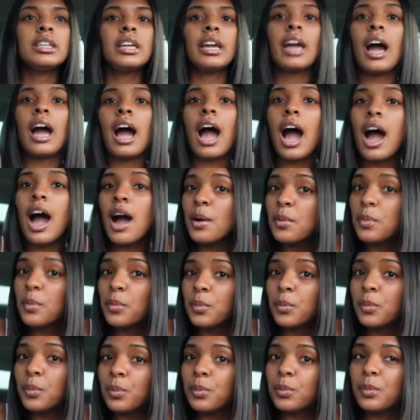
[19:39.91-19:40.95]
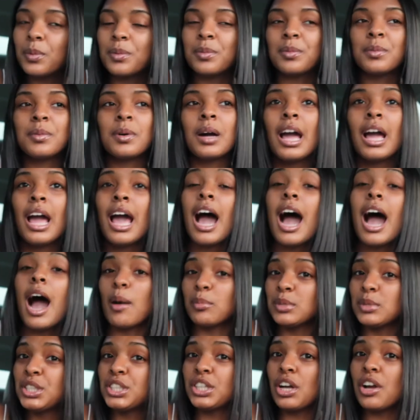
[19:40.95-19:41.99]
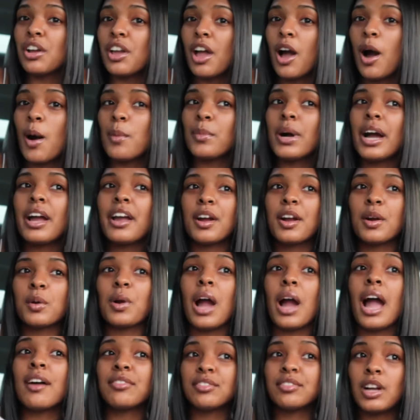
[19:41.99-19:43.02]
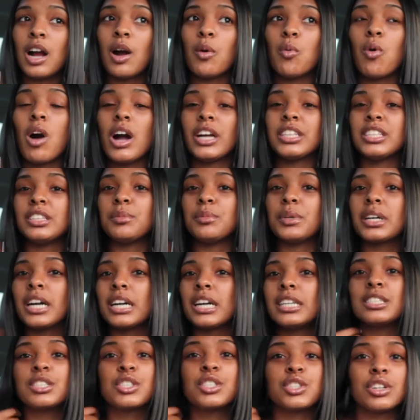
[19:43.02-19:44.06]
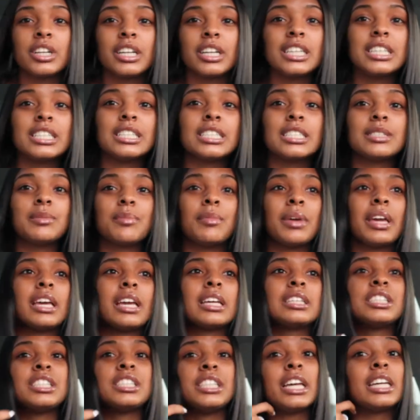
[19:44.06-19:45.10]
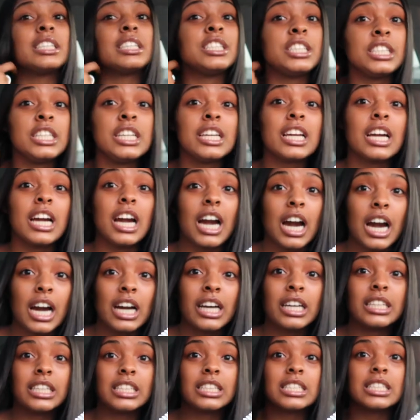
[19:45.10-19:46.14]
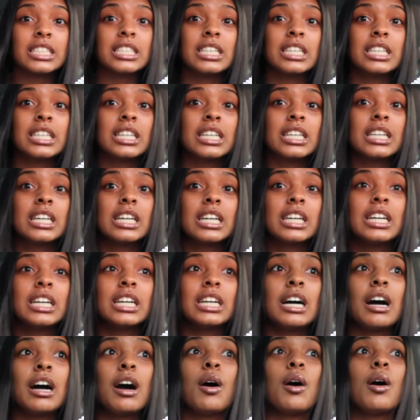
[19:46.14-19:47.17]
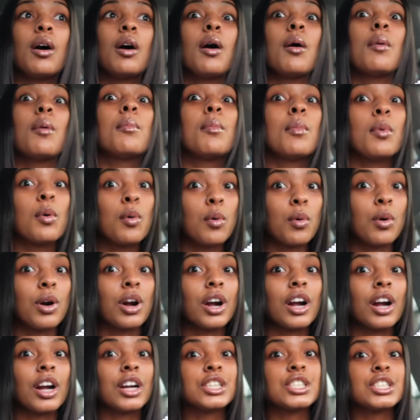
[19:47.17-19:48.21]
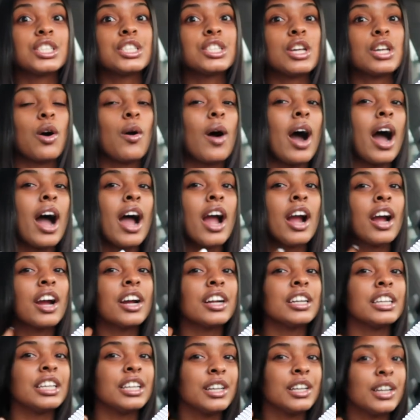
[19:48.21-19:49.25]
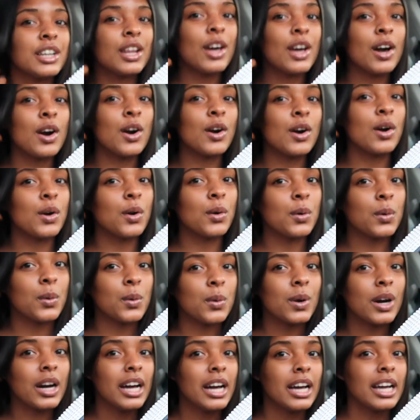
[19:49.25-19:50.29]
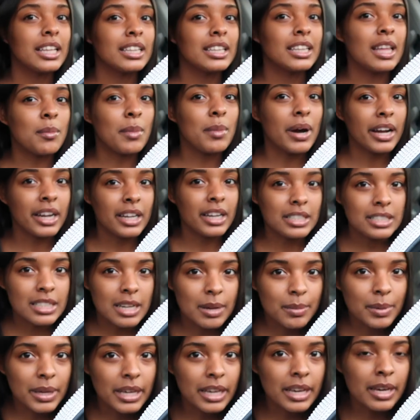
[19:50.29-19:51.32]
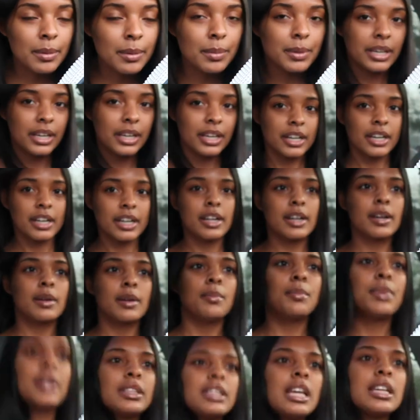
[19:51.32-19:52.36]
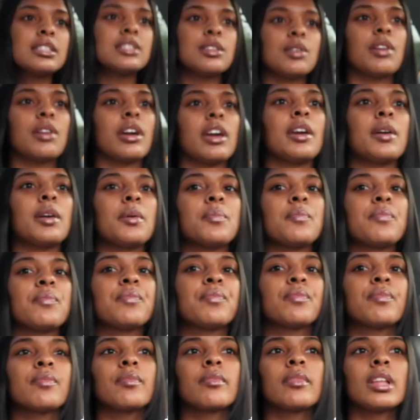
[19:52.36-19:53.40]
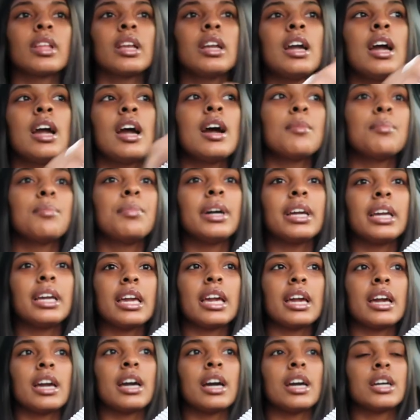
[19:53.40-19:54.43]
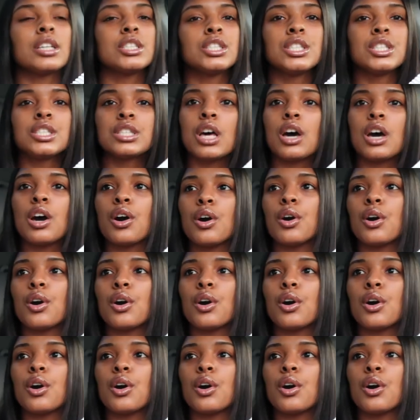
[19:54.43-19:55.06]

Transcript: Yeah, I'm gonna show y'all my hair after I wash it, because shrinkage, man, she cut more. So I already know that my hair is gonna be up here, but that's okay. But yeah, so